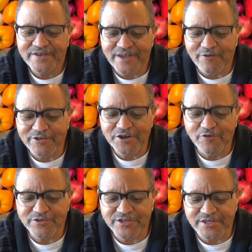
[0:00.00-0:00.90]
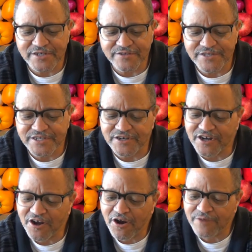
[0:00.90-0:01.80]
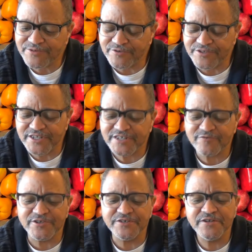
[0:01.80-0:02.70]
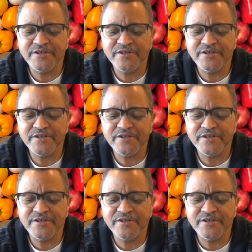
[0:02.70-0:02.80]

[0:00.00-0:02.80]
Now we know with the carbs on this one